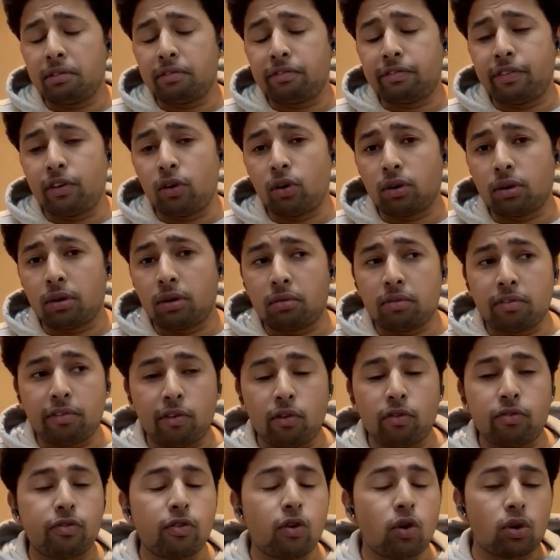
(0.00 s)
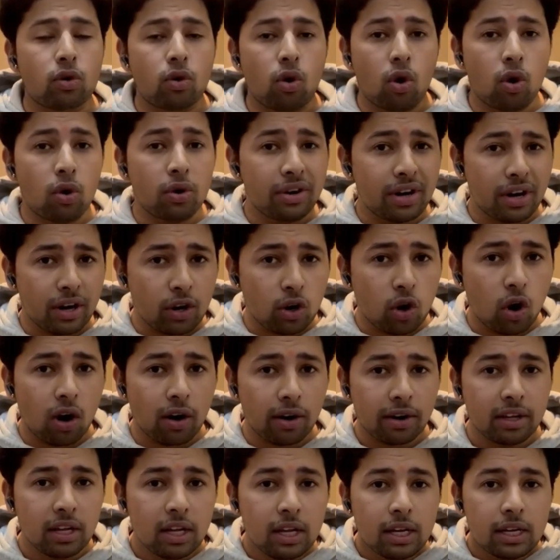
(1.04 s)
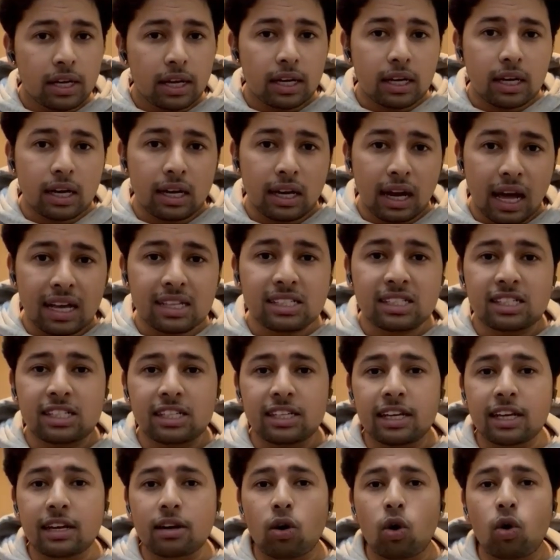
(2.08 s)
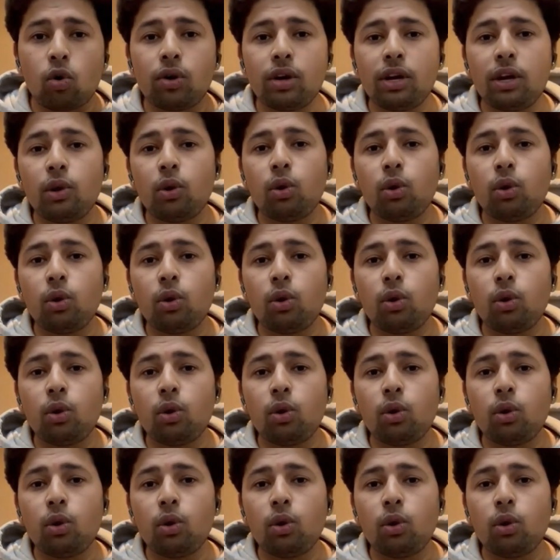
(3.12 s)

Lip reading: for on record, last financial